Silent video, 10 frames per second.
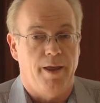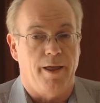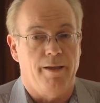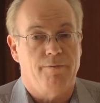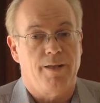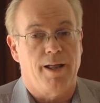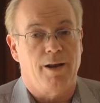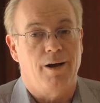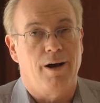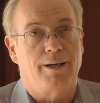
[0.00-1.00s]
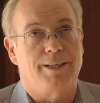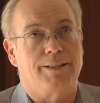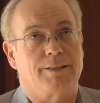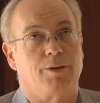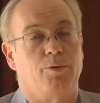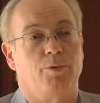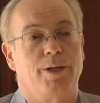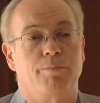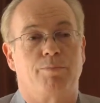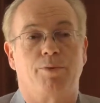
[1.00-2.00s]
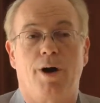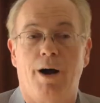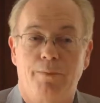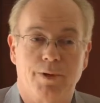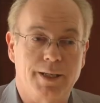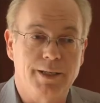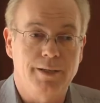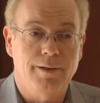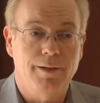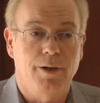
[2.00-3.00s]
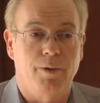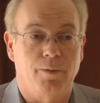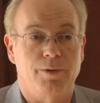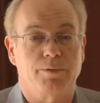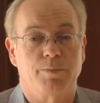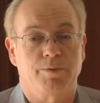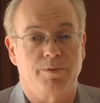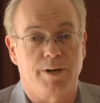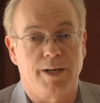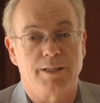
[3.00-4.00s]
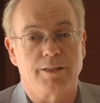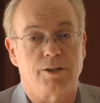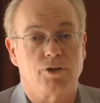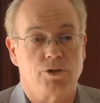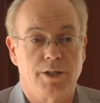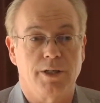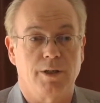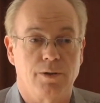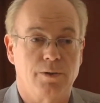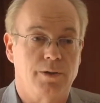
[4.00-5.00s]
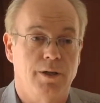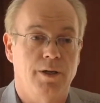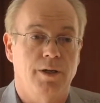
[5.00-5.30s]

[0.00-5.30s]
If that law is written properly, which would be very nice, it should include